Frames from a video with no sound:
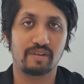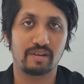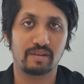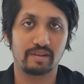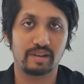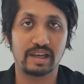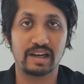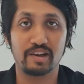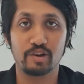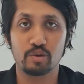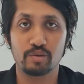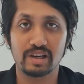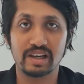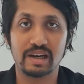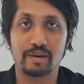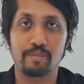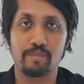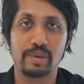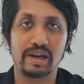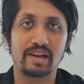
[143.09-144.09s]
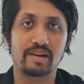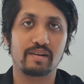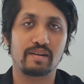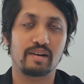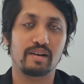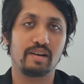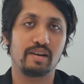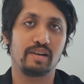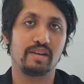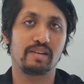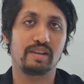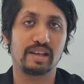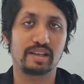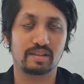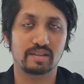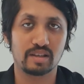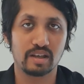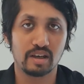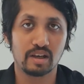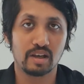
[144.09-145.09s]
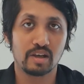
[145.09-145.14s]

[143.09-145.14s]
then you will get better things.